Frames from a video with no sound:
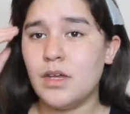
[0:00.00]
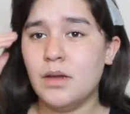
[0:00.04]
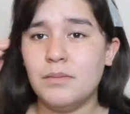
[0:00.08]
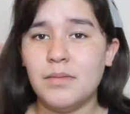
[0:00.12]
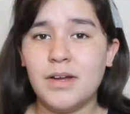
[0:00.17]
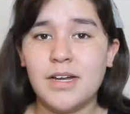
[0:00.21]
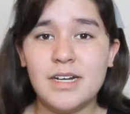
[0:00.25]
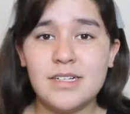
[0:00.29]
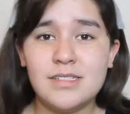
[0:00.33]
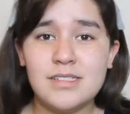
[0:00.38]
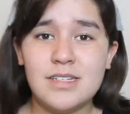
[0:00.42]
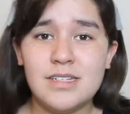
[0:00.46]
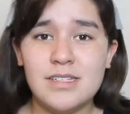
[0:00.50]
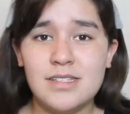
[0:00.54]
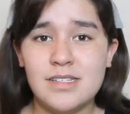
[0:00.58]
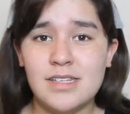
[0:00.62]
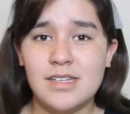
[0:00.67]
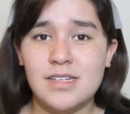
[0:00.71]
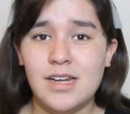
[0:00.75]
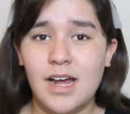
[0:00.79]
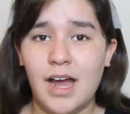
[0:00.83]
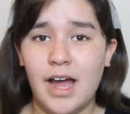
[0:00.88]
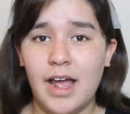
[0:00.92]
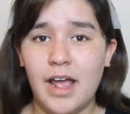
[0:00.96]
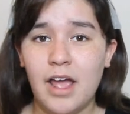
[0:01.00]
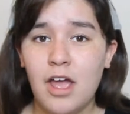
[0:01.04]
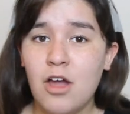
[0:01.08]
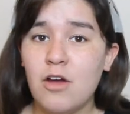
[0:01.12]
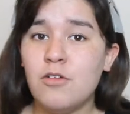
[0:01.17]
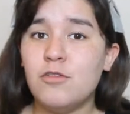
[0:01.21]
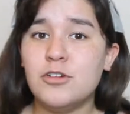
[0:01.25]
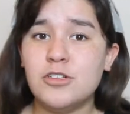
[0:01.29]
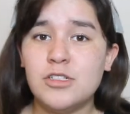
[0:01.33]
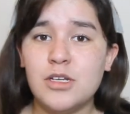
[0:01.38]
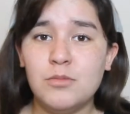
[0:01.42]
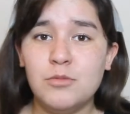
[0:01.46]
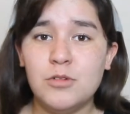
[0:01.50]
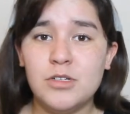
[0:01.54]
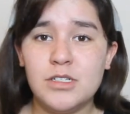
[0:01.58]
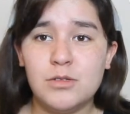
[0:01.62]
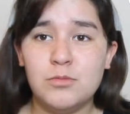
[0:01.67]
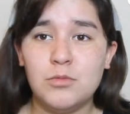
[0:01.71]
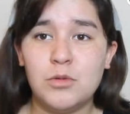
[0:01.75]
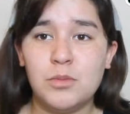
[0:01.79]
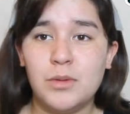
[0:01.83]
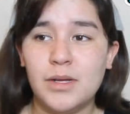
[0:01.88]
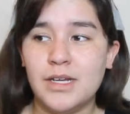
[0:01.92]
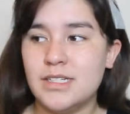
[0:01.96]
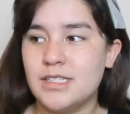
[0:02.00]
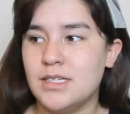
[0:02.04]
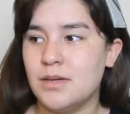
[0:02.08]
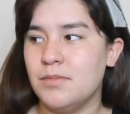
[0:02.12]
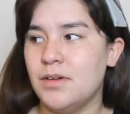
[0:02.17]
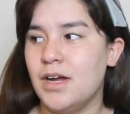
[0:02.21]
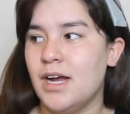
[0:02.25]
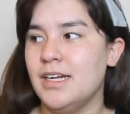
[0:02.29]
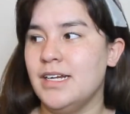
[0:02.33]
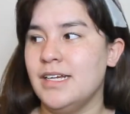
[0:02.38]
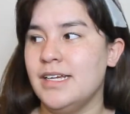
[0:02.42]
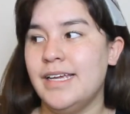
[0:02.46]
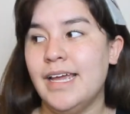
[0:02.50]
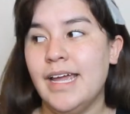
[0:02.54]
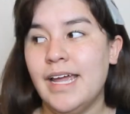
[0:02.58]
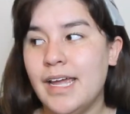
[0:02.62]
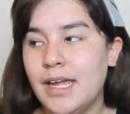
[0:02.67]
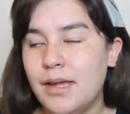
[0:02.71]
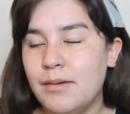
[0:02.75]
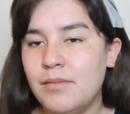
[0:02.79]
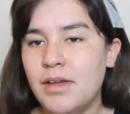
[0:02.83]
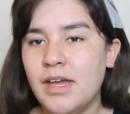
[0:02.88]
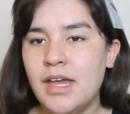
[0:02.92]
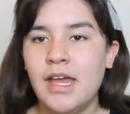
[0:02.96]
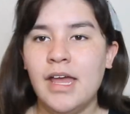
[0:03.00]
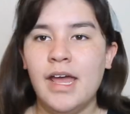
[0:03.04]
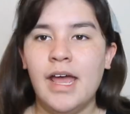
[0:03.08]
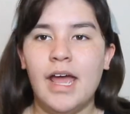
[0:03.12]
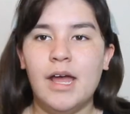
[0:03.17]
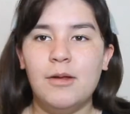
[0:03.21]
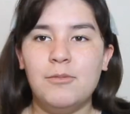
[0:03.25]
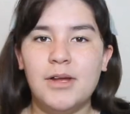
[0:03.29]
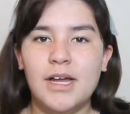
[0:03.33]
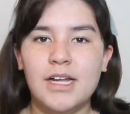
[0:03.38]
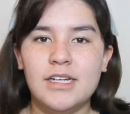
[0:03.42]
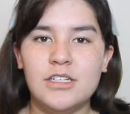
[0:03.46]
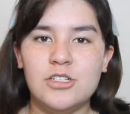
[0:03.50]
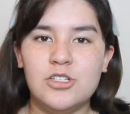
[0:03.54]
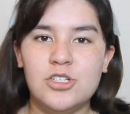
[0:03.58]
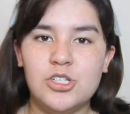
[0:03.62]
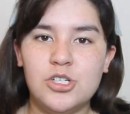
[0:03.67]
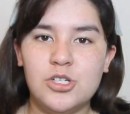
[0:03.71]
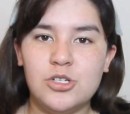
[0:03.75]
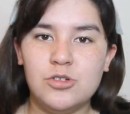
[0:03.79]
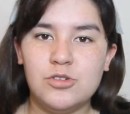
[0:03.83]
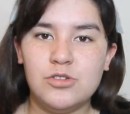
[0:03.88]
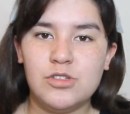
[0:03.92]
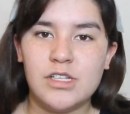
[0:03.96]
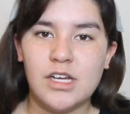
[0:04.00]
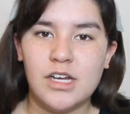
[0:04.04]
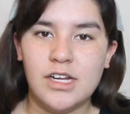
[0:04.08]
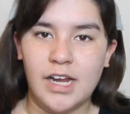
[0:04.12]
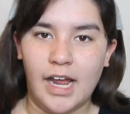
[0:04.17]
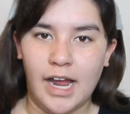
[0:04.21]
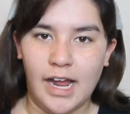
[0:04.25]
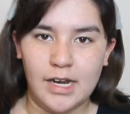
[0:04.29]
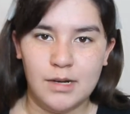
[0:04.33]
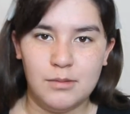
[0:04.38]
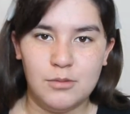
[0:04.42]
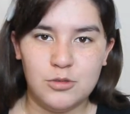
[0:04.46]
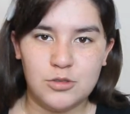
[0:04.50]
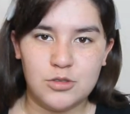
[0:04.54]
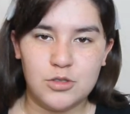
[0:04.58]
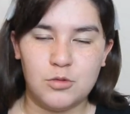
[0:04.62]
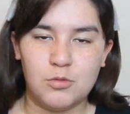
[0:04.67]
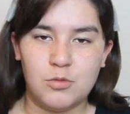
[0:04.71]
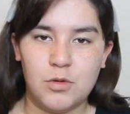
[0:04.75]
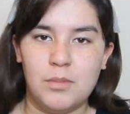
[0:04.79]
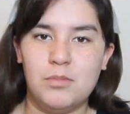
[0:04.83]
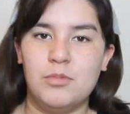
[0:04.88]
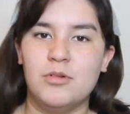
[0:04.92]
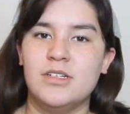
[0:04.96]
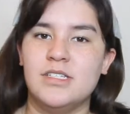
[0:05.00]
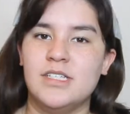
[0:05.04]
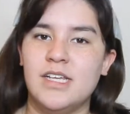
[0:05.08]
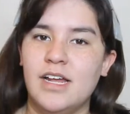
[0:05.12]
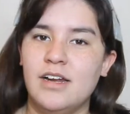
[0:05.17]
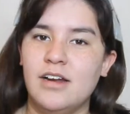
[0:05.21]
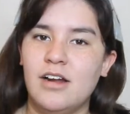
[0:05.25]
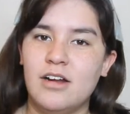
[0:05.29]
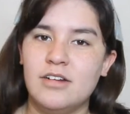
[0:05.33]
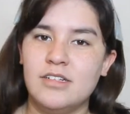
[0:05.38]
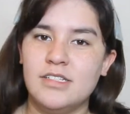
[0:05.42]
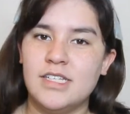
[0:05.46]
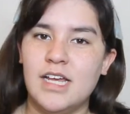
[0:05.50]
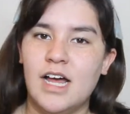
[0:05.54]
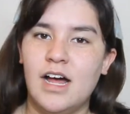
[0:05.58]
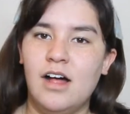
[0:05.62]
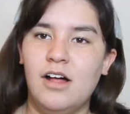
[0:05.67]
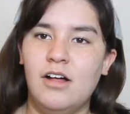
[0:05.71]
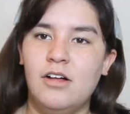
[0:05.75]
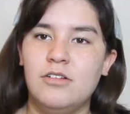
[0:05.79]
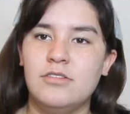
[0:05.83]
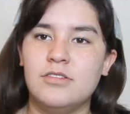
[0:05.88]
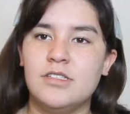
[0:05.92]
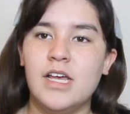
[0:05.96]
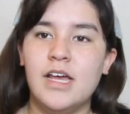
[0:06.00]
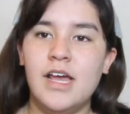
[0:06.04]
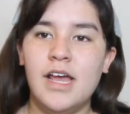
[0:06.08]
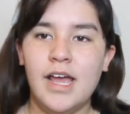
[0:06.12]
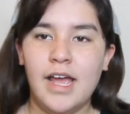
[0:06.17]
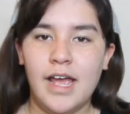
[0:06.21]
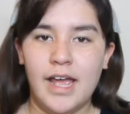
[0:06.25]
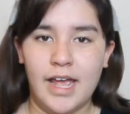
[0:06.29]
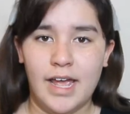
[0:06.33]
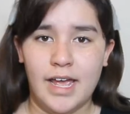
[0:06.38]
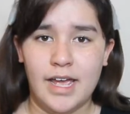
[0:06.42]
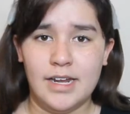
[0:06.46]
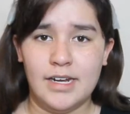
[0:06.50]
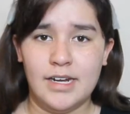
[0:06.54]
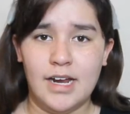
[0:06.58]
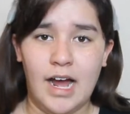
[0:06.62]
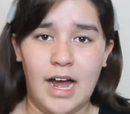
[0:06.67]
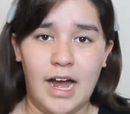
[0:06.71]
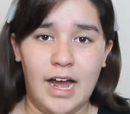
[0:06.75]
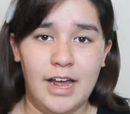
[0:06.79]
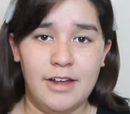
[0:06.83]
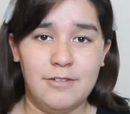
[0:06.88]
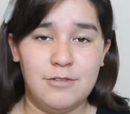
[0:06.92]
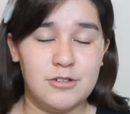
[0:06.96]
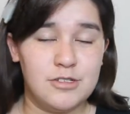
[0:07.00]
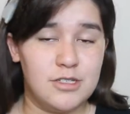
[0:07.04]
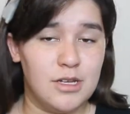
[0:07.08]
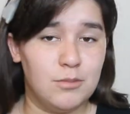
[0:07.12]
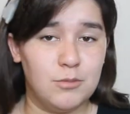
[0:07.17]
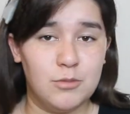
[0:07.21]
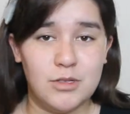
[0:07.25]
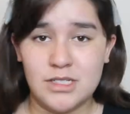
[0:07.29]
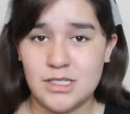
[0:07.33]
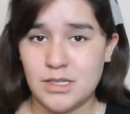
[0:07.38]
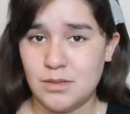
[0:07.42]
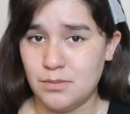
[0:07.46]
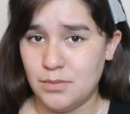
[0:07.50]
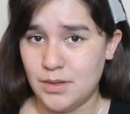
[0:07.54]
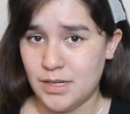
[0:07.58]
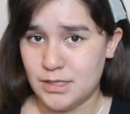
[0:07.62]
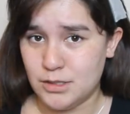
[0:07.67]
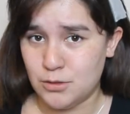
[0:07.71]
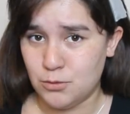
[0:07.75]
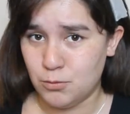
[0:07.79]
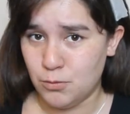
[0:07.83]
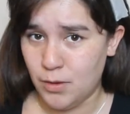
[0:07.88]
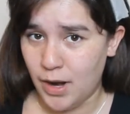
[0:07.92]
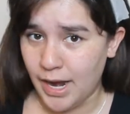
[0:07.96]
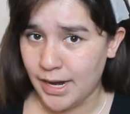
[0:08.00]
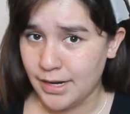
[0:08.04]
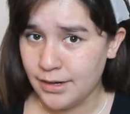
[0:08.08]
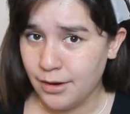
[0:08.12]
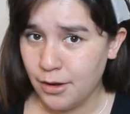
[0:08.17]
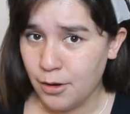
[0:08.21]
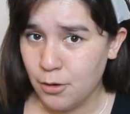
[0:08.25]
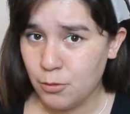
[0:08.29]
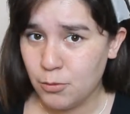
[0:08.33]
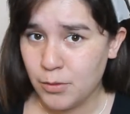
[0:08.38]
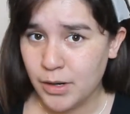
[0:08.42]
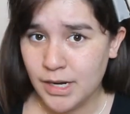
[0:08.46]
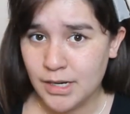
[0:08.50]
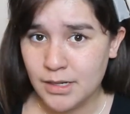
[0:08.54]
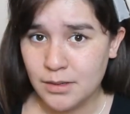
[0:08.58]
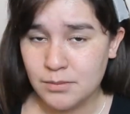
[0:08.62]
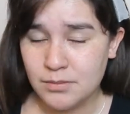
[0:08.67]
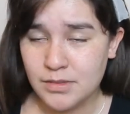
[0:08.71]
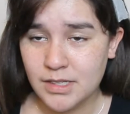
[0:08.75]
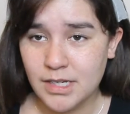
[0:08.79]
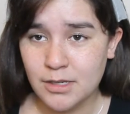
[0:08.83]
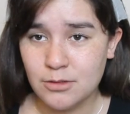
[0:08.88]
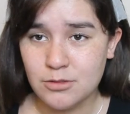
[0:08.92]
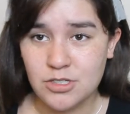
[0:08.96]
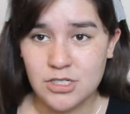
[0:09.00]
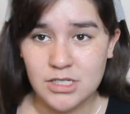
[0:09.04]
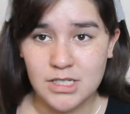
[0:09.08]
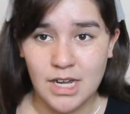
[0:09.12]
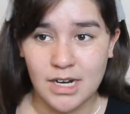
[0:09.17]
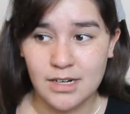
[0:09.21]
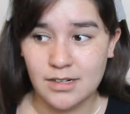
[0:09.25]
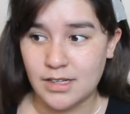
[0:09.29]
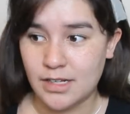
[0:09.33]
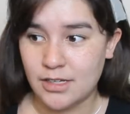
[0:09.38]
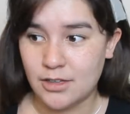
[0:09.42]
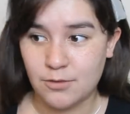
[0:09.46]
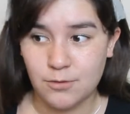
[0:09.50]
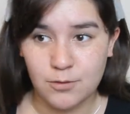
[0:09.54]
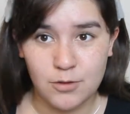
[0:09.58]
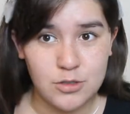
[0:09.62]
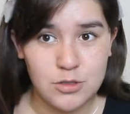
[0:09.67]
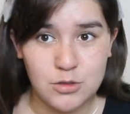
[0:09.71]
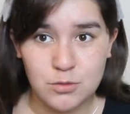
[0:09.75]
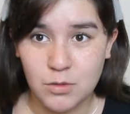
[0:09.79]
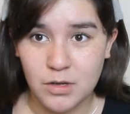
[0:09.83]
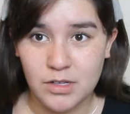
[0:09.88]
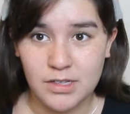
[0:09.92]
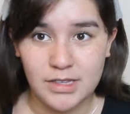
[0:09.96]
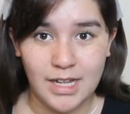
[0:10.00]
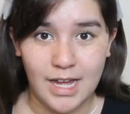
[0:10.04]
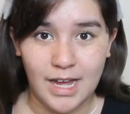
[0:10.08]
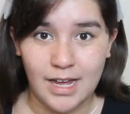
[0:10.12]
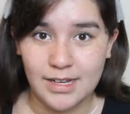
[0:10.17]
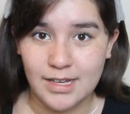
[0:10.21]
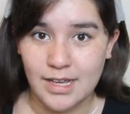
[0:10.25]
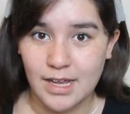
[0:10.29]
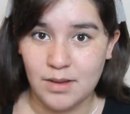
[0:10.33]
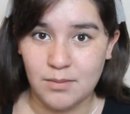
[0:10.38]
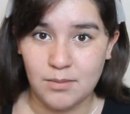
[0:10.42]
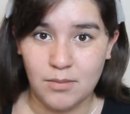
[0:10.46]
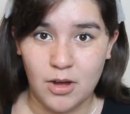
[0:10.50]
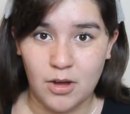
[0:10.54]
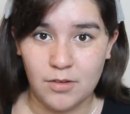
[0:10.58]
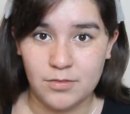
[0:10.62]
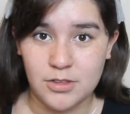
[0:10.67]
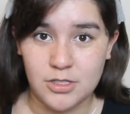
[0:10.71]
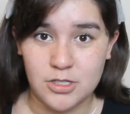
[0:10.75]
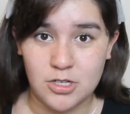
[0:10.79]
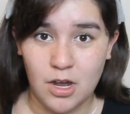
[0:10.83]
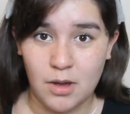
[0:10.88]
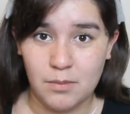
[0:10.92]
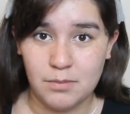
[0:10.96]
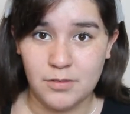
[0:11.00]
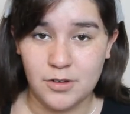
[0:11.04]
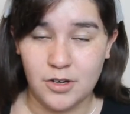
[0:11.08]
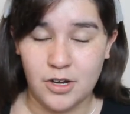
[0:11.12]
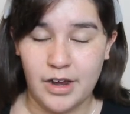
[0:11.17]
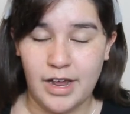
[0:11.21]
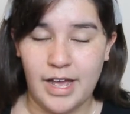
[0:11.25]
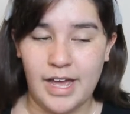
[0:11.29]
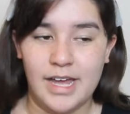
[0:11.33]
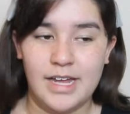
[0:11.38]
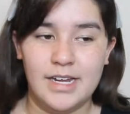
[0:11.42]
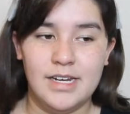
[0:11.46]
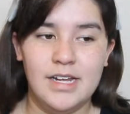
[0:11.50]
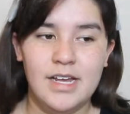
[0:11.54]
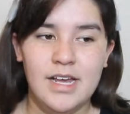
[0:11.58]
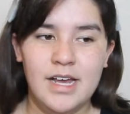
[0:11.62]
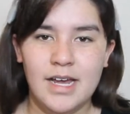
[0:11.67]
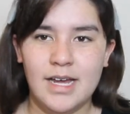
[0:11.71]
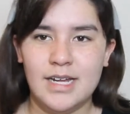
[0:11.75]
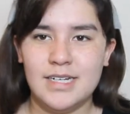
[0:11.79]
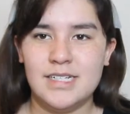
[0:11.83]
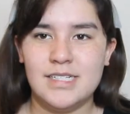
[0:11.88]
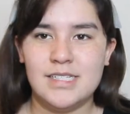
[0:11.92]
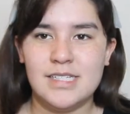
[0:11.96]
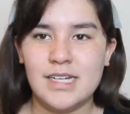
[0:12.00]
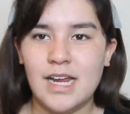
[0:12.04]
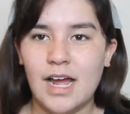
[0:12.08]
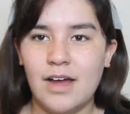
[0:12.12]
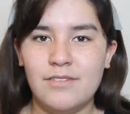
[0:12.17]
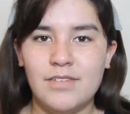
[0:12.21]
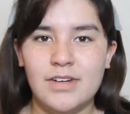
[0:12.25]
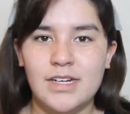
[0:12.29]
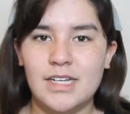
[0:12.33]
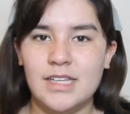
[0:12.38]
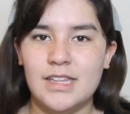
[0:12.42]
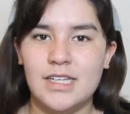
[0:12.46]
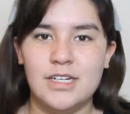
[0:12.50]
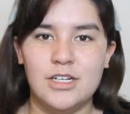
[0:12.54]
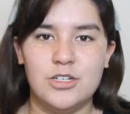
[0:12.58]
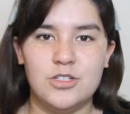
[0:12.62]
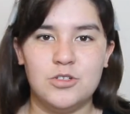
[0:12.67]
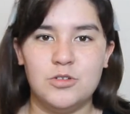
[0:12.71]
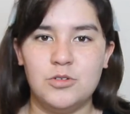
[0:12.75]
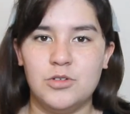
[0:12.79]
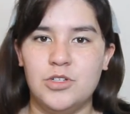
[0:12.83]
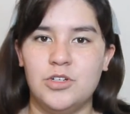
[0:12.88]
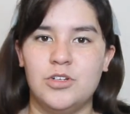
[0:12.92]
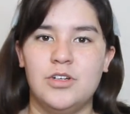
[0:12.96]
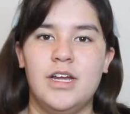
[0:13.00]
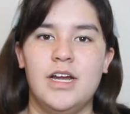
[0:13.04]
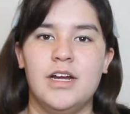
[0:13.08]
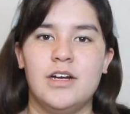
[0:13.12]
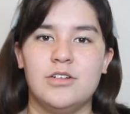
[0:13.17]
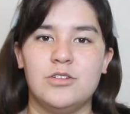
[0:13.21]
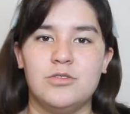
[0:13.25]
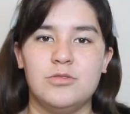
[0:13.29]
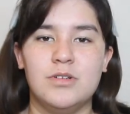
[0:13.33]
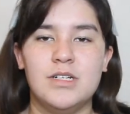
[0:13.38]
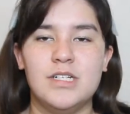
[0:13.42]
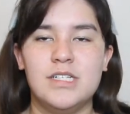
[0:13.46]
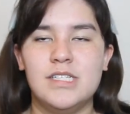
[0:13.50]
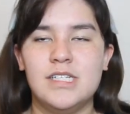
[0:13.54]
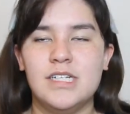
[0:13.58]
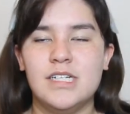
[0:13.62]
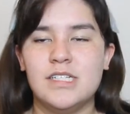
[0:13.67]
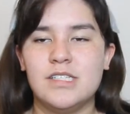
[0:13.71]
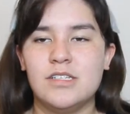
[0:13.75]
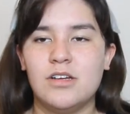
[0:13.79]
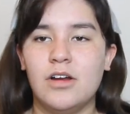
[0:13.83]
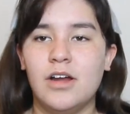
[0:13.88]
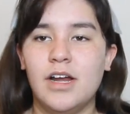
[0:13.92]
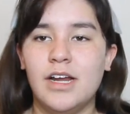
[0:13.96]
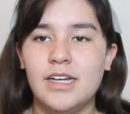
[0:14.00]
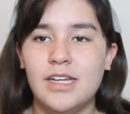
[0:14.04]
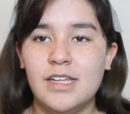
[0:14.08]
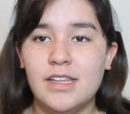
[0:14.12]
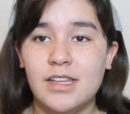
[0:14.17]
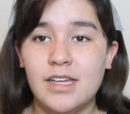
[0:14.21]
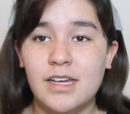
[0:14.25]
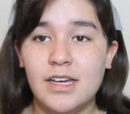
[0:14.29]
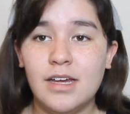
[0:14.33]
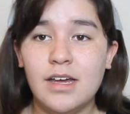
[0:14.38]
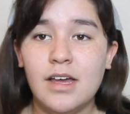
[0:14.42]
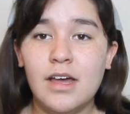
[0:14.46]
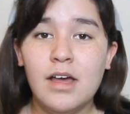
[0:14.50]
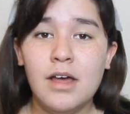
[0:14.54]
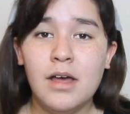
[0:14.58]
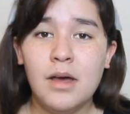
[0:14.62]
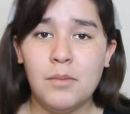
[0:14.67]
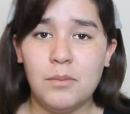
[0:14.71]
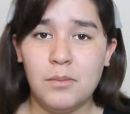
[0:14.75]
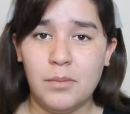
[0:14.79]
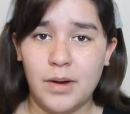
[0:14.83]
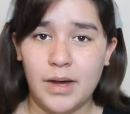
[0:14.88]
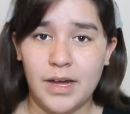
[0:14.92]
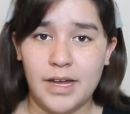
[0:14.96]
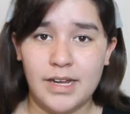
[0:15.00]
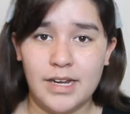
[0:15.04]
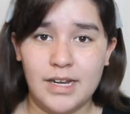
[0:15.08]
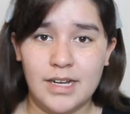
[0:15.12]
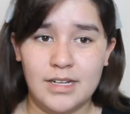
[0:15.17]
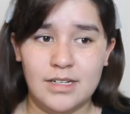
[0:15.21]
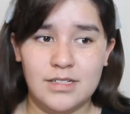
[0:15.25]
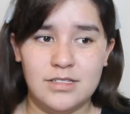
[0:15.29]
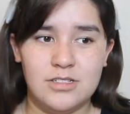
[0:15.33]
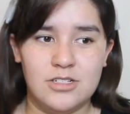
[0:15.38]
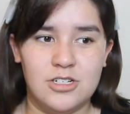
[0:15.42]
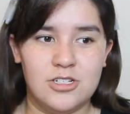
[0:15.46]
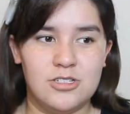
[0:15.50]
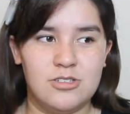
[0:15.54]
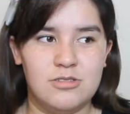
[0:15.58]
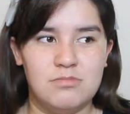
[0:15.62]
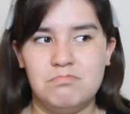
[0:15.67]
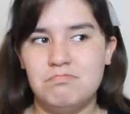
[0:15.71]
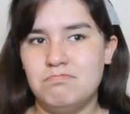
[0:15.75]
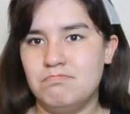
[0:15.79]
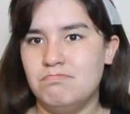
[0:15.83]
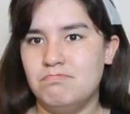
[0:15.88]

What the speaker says: my cousins and I, for some reason, were playing some kind of game, and we had to choose an animal to represent ourselves, and I, for some reason, picked a rhino randomly. It was just kind of like the first one that came off the top of your head. It doesn't have anything to do with your characteristics or anything, but it just,